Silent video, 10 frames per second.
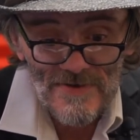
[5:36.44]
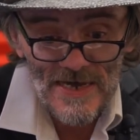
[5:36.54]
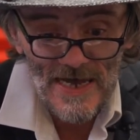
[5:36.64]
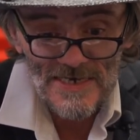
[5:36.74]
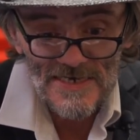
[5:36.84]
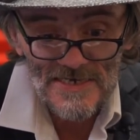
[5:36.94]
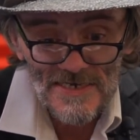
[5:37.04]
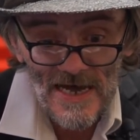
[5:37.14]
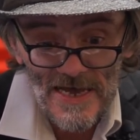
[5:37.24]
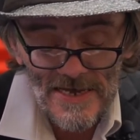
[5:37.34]
think of a catchy
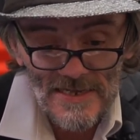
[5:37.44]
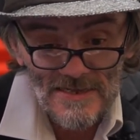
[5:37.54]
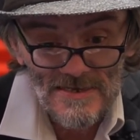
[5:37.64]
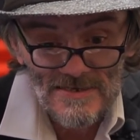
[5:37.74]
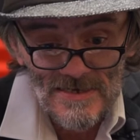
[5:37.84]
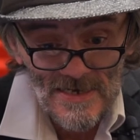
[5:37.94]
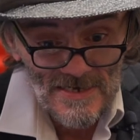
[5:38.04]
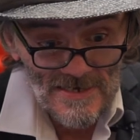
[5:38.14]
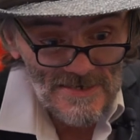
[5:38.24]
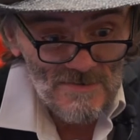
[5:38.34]
title.
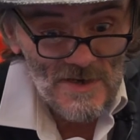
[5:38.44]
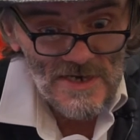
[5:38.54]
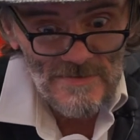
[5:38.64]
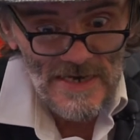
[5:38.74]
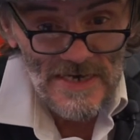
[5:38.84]
I said, what